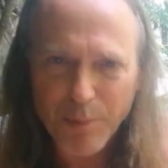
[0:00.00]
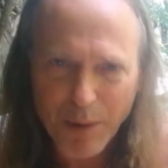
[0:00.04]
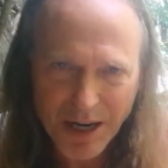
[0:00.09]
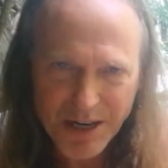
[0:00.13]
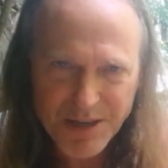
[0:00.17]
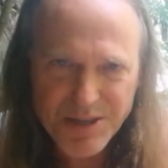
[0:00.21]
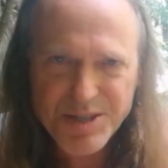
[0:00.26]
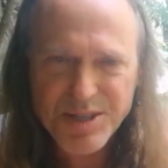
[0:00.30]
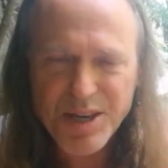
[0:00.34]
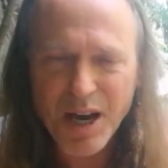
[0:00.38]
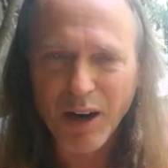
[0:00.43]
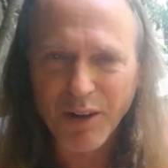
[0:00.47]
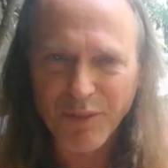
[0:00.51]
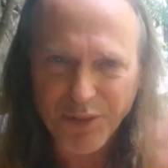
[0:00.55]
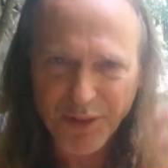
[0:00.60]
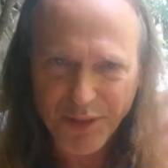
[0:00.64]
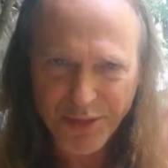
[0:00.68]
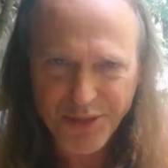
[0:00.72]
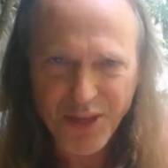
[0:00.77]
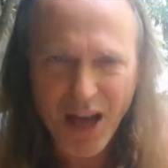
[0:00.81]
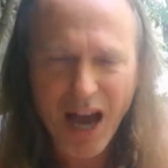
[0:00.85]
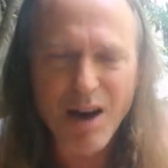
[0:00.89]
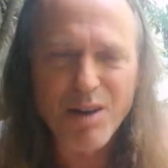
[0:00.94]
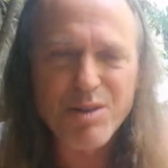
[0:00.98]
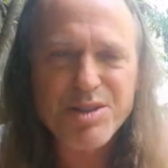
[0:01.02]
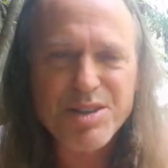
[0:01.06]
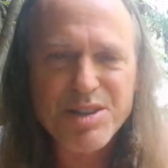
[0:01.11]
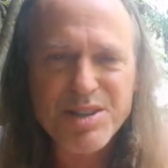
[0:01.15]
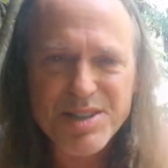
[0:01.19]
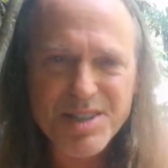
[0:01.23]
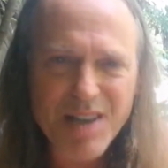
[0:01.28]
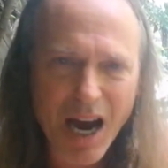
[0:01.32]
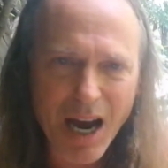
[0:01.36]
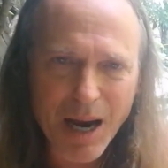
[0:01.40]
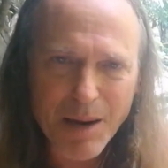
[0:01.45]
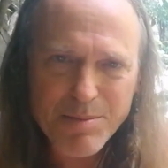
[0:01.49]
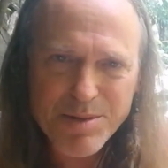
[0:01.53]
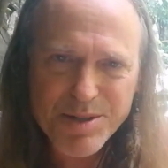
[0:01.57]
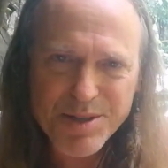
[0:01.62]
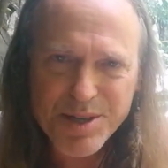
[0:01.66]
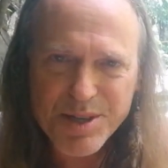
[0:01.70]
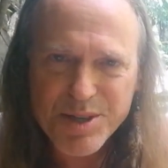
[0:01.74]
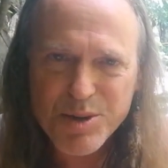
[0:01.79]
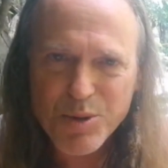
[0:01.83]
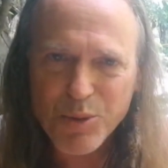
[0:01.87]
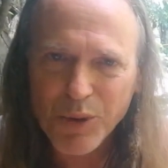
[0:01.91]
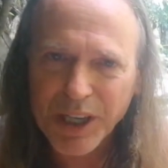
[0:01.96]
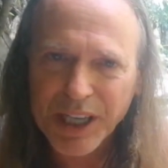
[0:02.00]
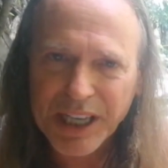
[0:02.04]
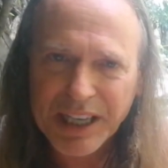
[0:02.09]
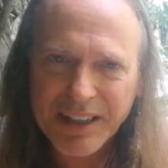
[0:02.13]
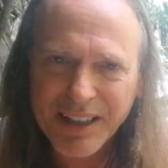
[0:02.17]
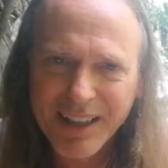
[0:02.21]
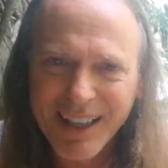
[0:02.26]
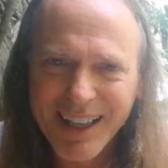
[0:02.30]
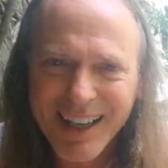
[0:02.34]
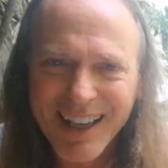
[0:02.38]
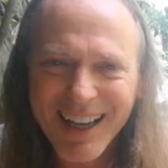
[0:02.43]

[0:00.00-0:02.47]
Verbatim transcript: myself a thousand times this week.